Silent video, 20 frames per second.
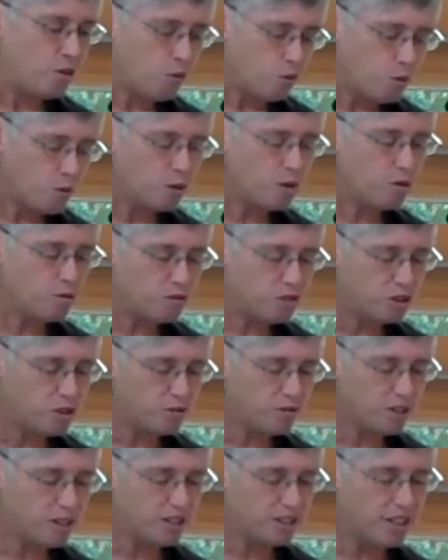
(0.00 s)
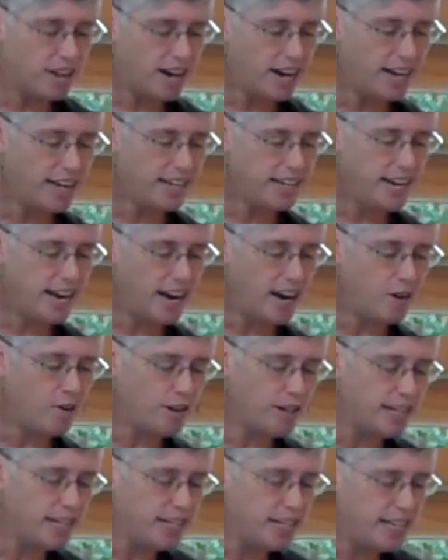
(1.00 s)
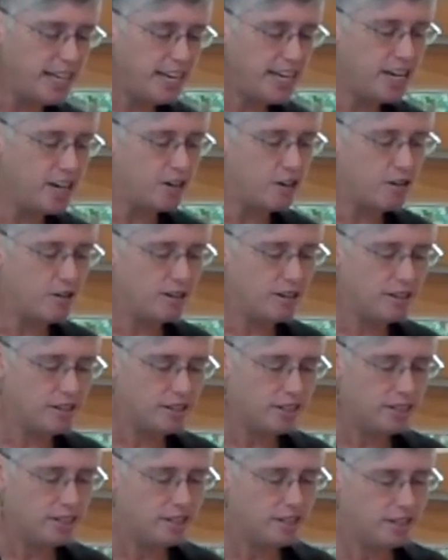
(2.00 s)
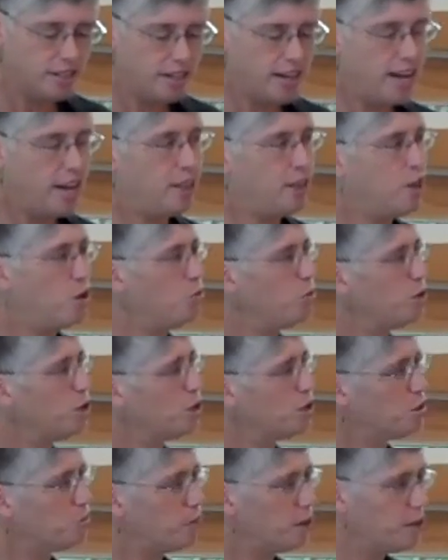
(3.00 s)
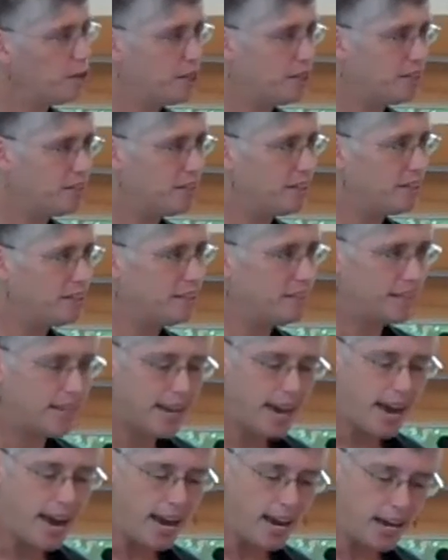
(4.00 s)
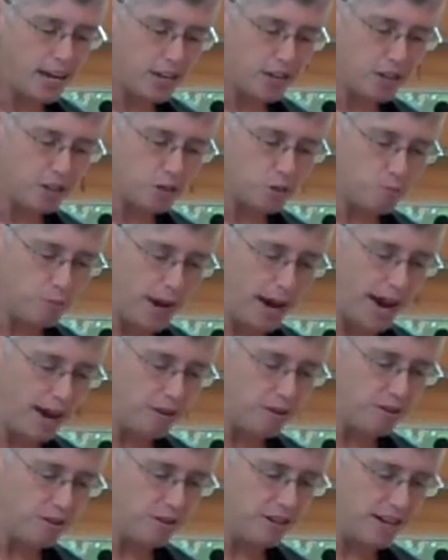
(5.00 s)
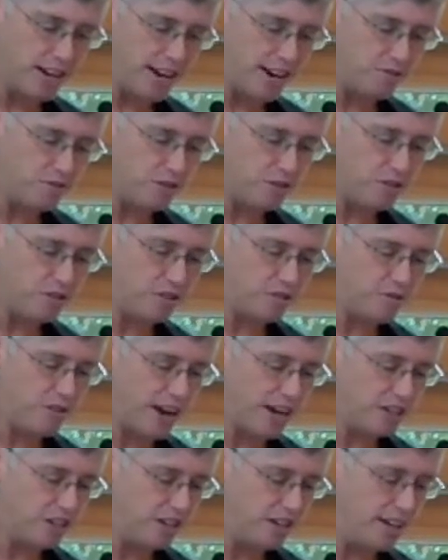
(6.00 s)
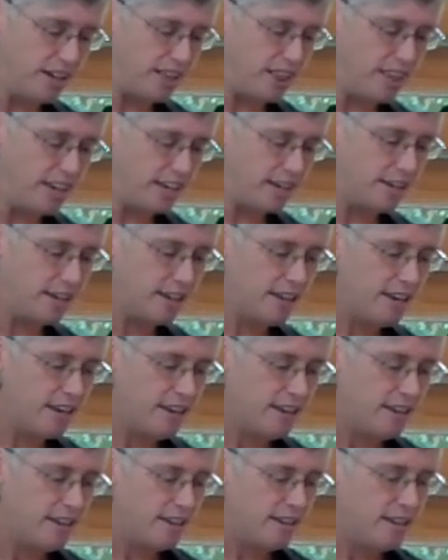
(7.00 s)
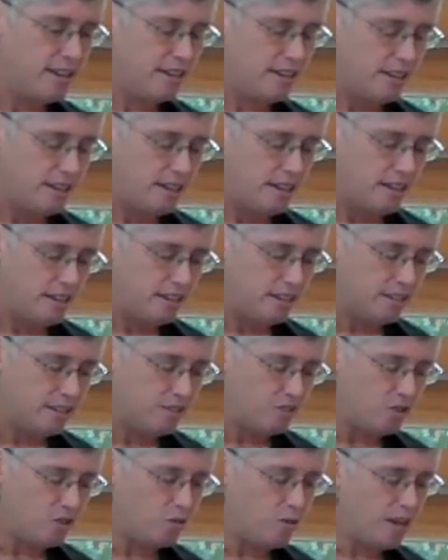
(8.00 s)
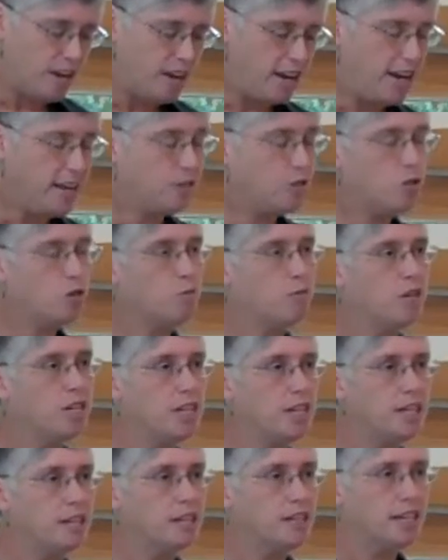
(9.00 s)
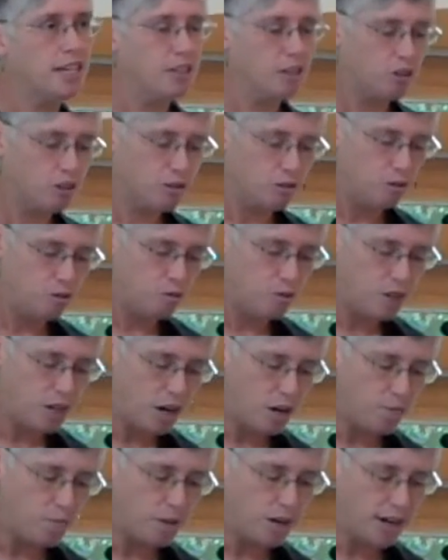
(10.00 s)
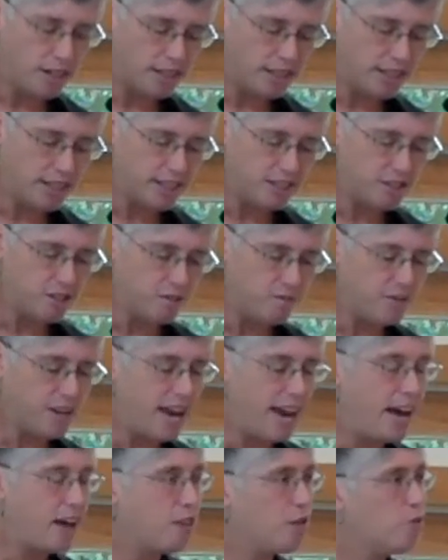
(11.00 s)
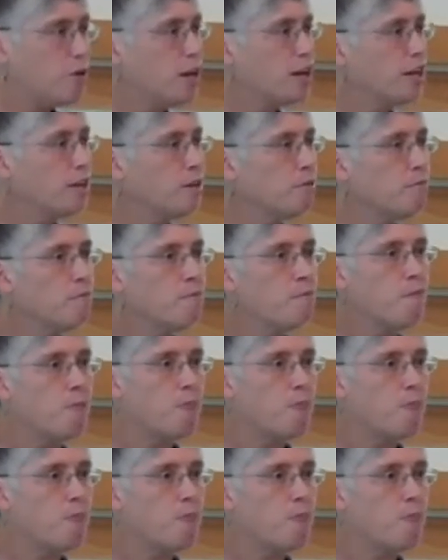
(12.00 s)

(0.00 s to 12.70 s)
The order of service I inherited here and that we're experiencing today is patterned after this fashion, I think. So the entering includes our process of gathering,